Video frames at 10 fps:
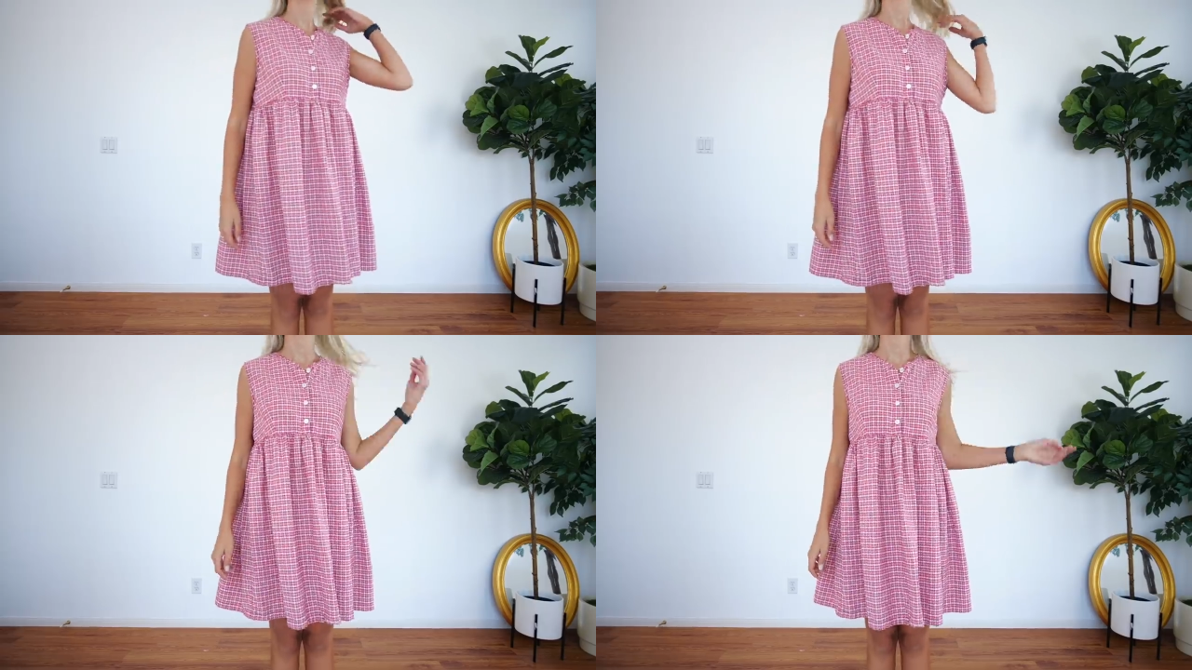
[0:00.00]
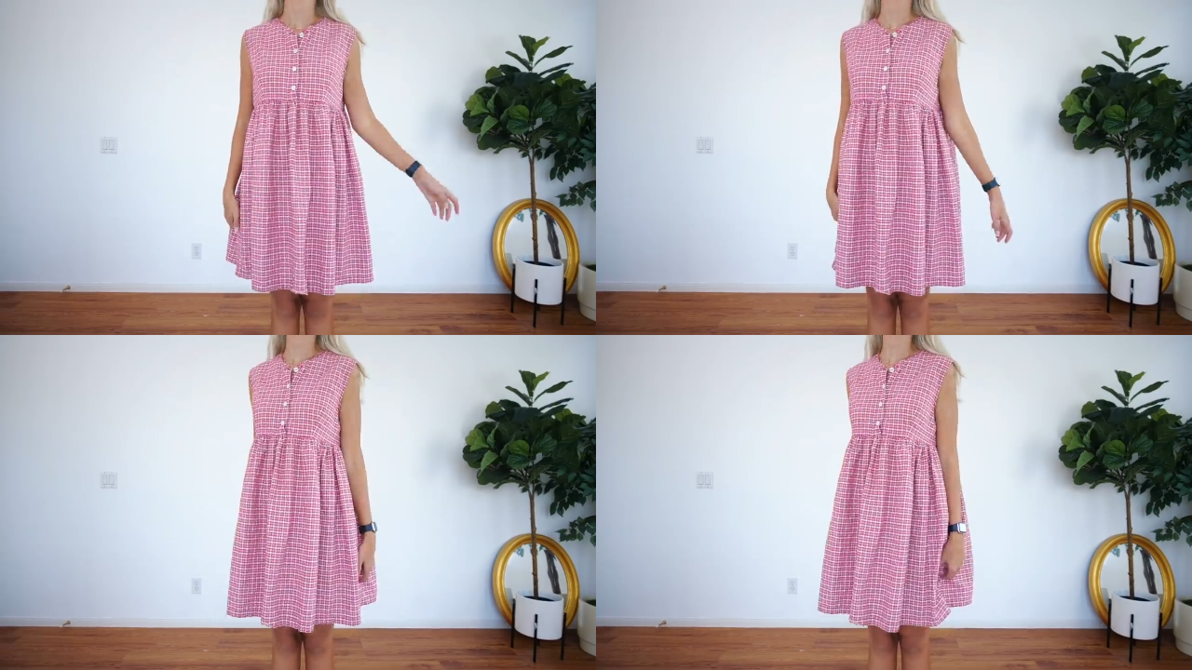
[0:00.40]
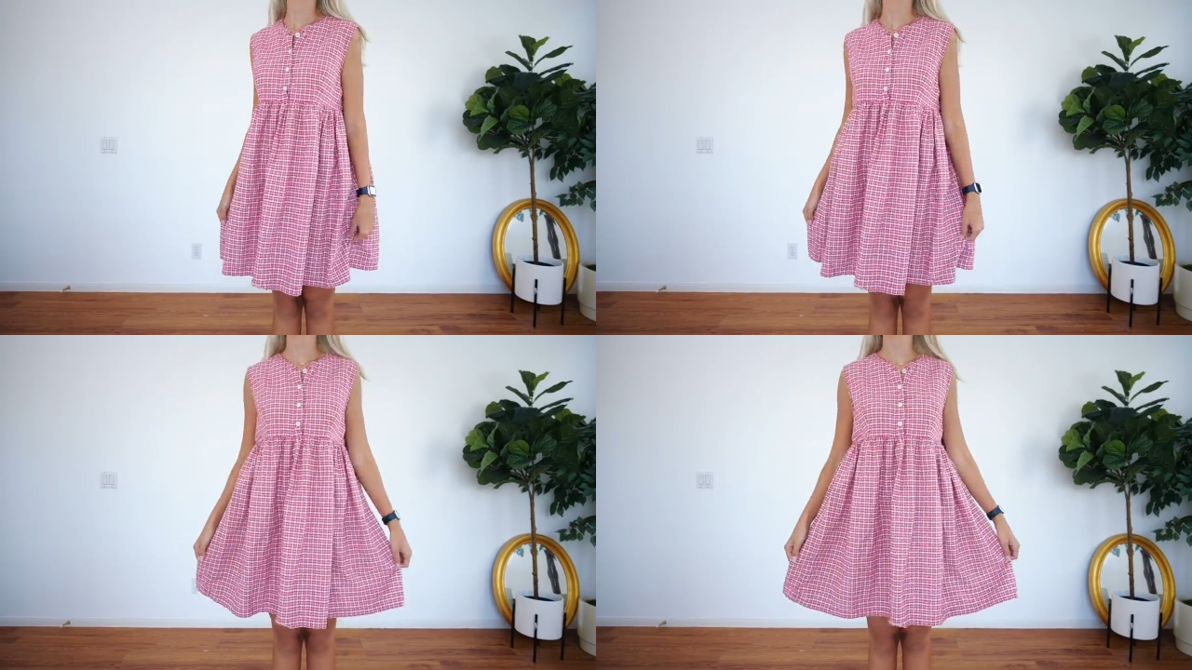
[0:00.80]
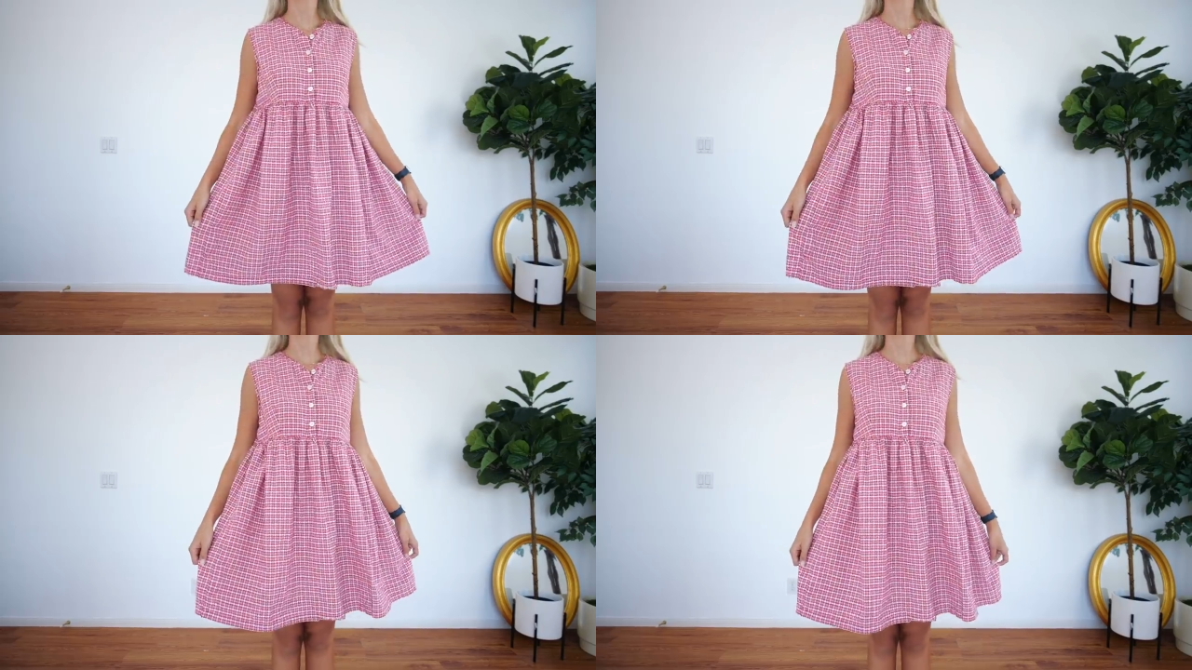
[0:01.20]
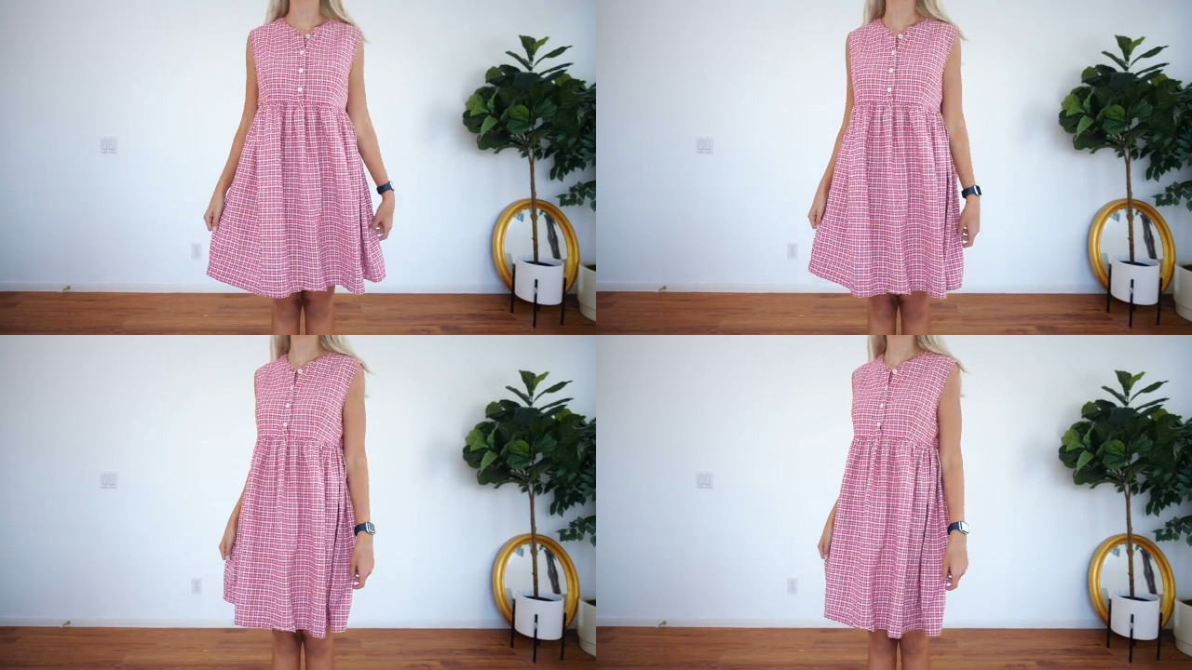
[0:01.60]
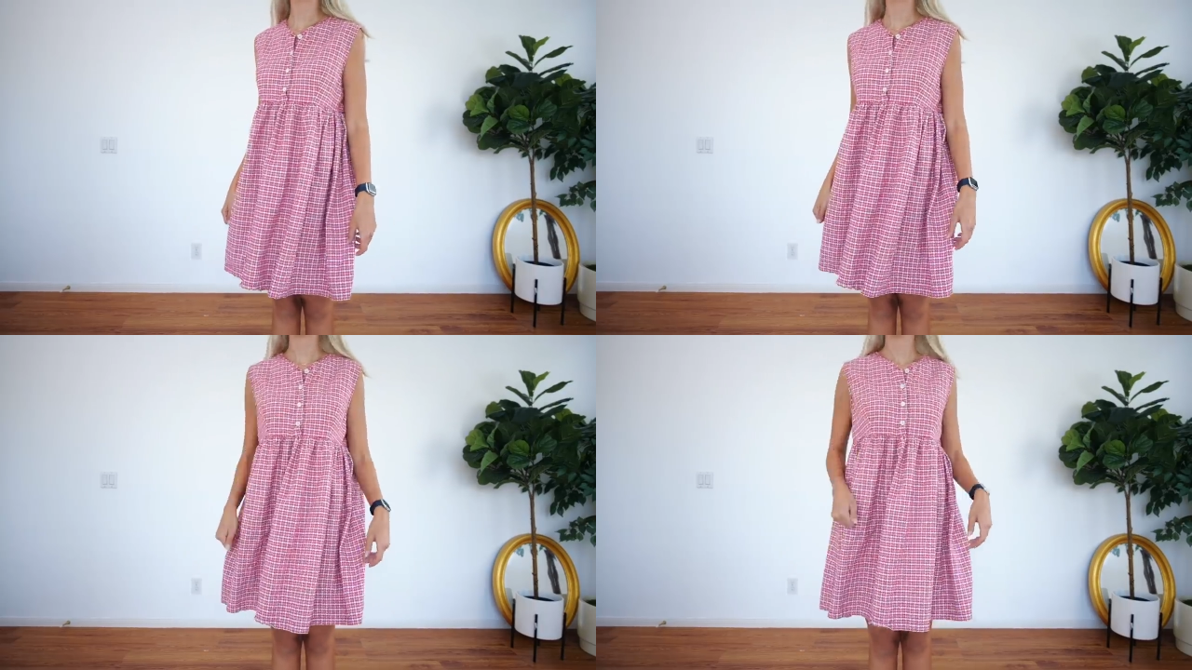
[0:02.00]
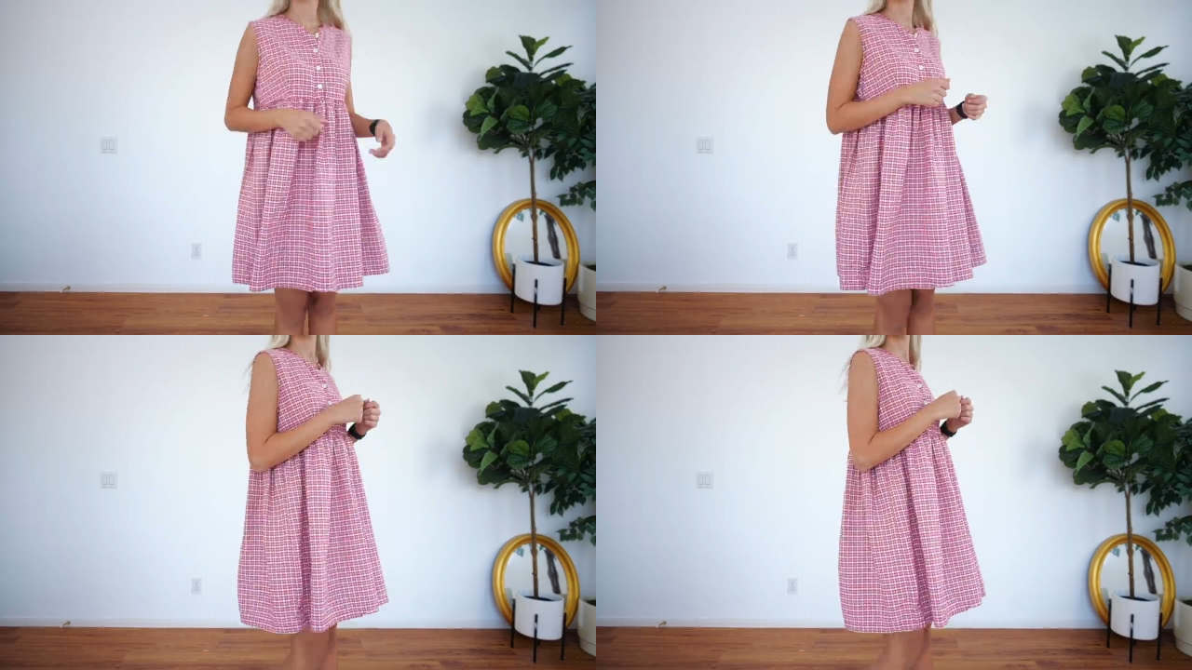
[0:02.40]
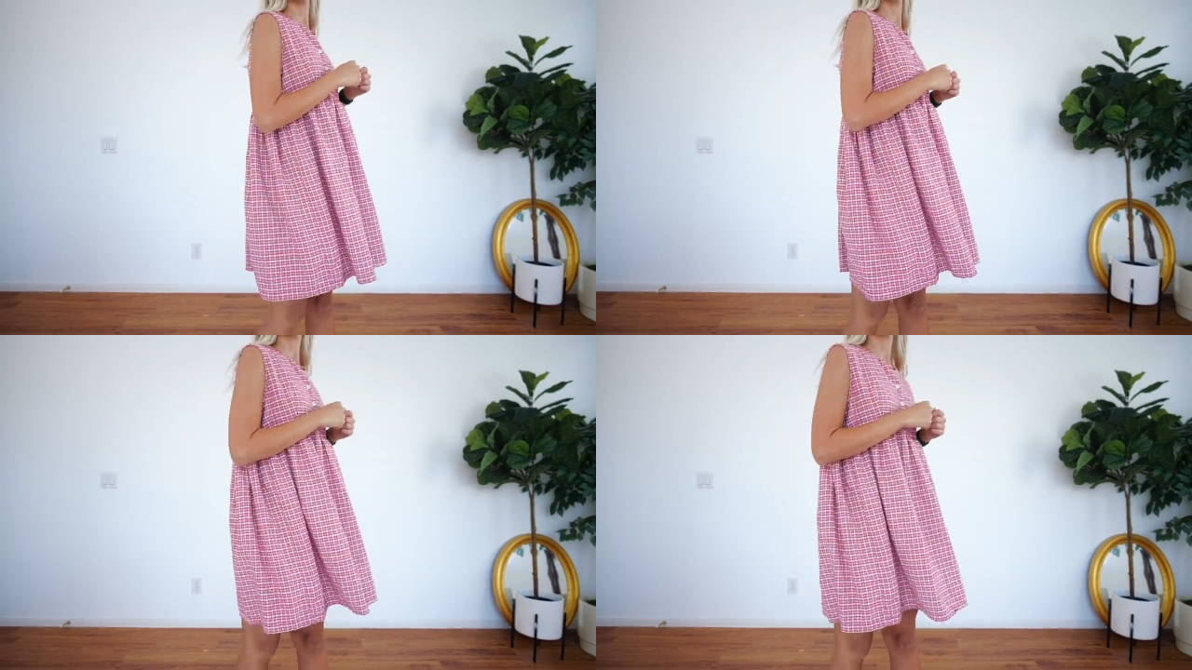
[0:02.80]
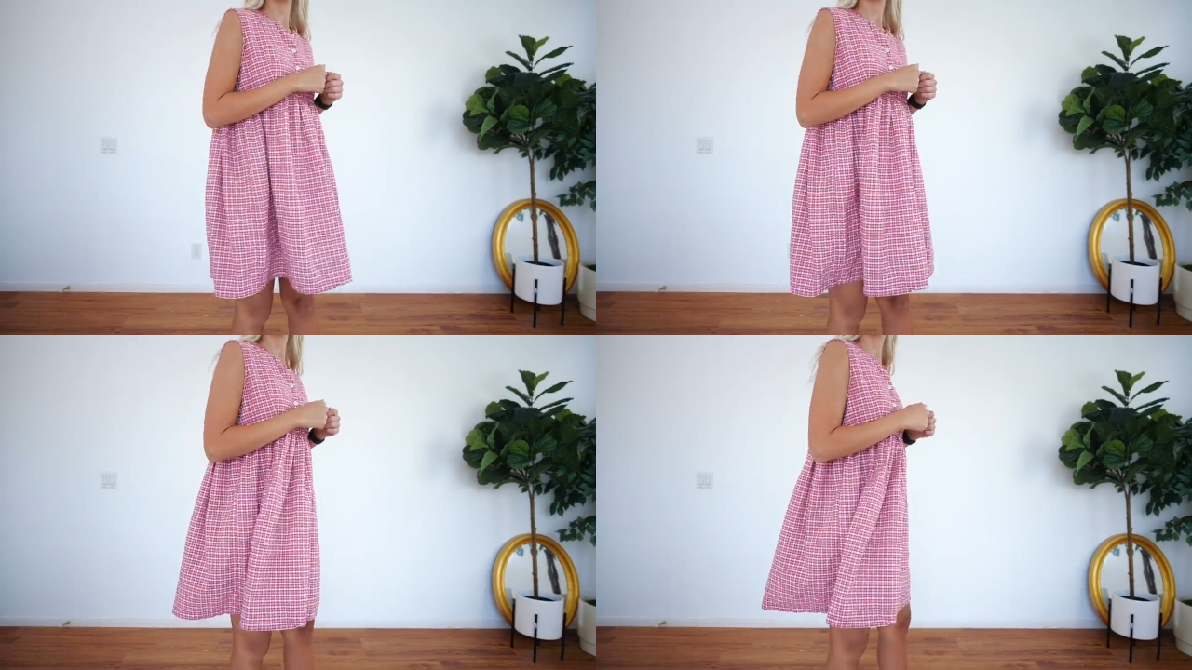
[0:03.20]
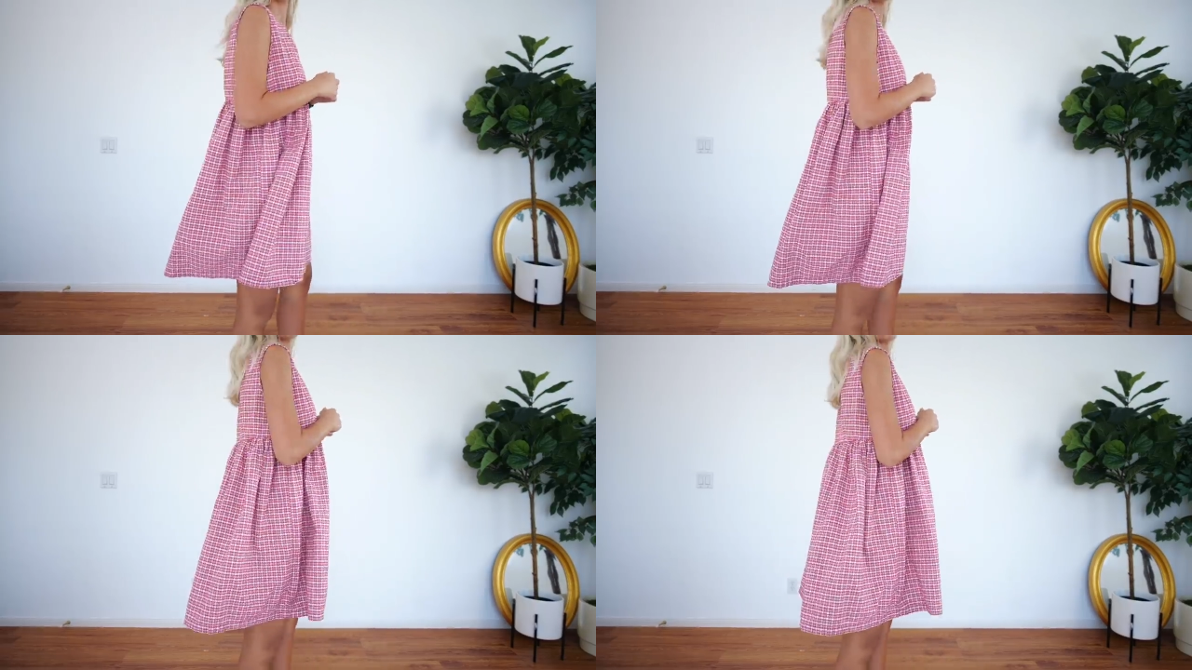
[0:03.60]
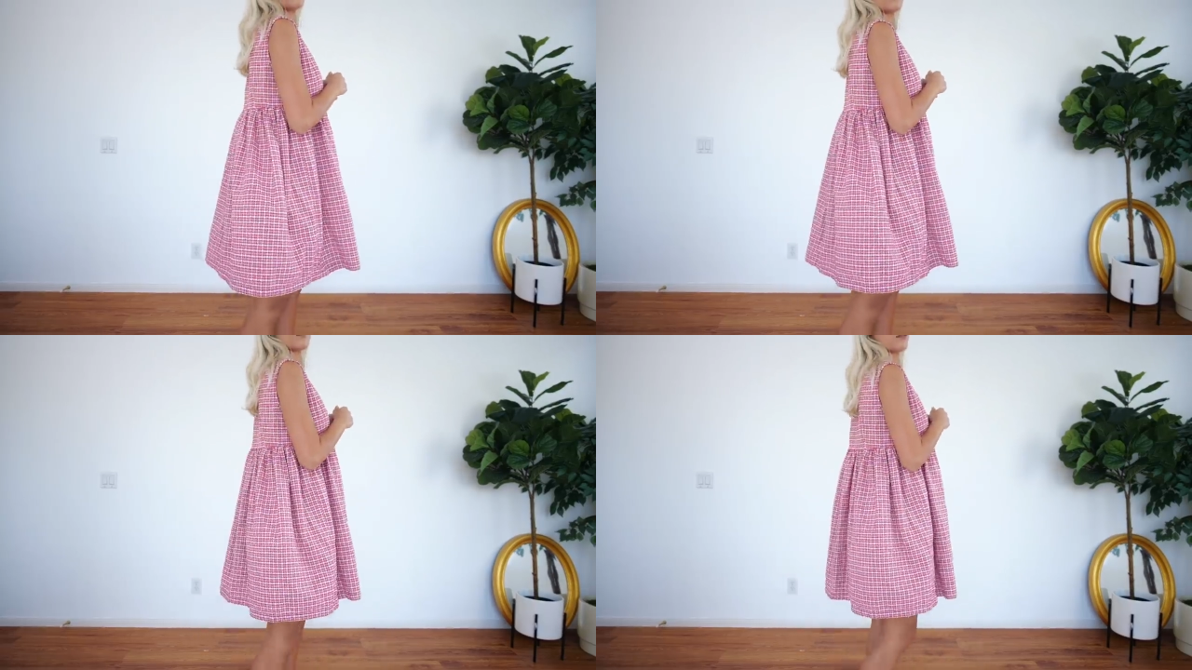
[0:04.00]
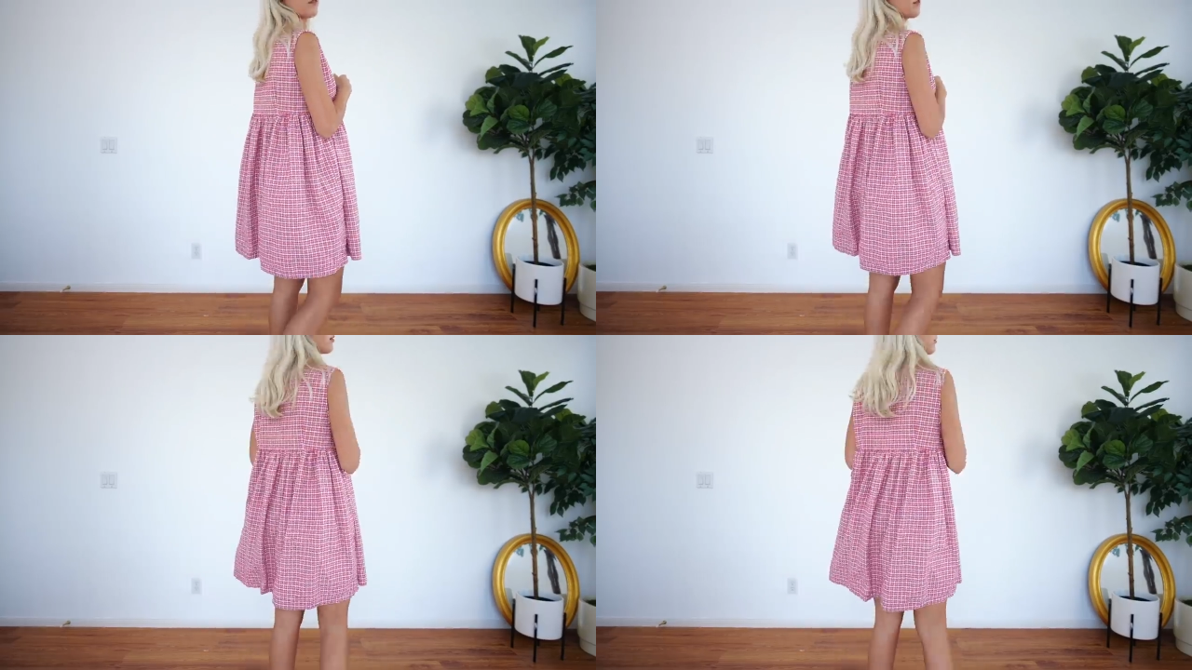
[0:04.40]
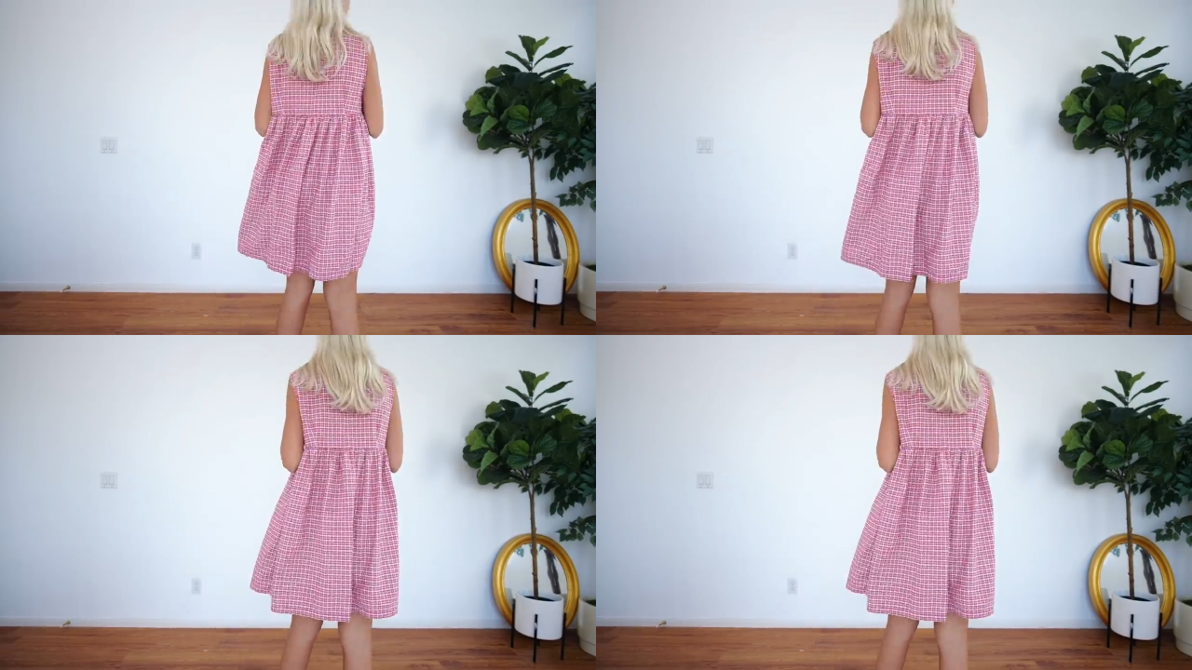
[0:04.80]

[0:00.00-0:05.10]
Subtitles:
[unreadable: no face in view]